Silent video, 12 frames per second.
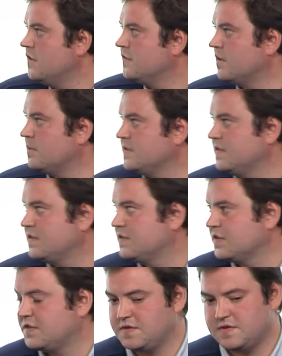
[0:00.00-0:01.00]
So I wanted
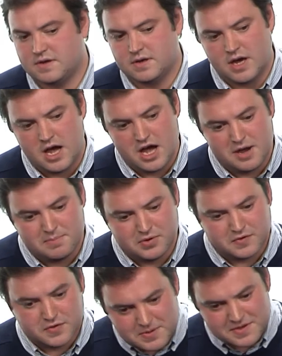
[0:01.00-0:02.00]
to just
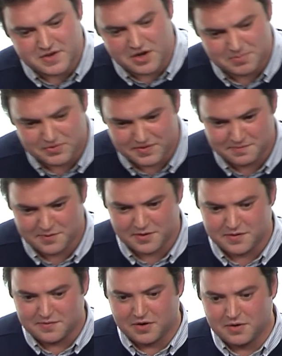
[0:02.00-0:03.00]
put two examples in
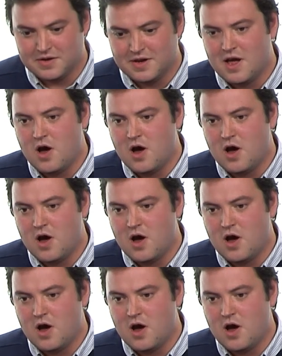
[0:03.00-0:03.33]
front of you